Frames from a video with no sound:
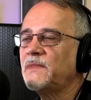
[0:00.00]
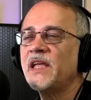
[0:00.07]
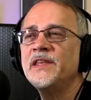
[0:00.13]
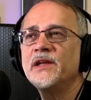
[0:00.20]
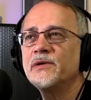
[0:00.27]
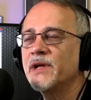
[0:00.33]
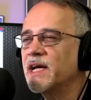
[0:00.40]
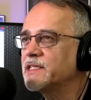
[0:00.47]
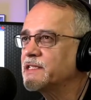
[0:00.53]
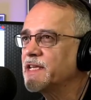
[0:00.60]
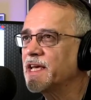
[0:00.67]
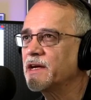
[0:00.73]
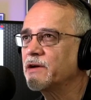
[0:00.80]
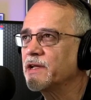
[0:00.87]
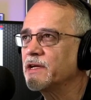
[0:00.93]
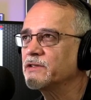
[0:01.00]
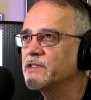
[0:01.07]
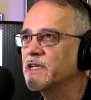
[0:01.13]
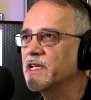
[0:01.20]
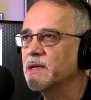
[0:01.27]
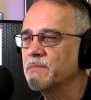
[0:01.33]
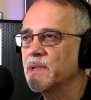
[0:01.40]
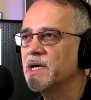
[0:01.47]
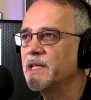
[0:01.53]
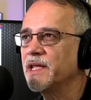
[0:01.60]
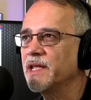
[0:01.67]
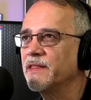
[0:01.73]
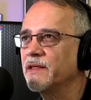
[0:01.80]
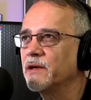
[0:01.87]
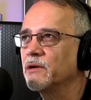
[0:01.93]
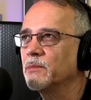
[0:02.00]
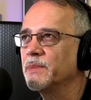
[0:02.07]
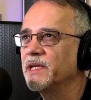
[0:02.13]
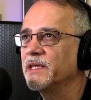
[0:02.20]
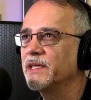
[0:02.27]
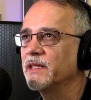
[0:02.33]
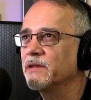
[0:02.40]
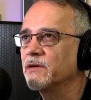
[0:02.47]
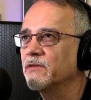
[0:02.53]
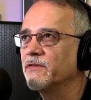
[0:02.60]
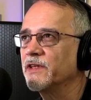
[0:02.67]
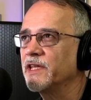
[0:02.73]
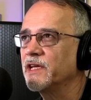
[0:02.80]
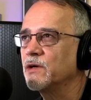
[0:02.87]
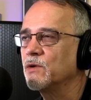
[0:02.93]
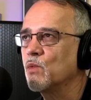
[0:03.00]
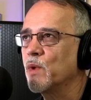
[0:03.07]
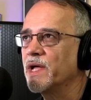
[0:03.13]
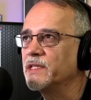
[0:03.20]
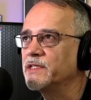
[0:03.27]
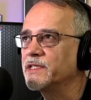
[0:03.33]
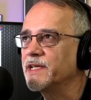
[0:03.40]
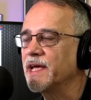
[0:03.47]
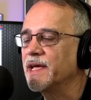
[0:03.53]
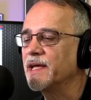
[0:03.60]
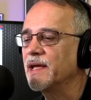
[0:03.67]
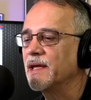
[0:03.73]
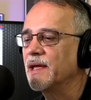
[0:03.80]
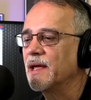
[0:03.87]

No, not Saturday or Sunday, Monday. And then there'll be another video Wednesday.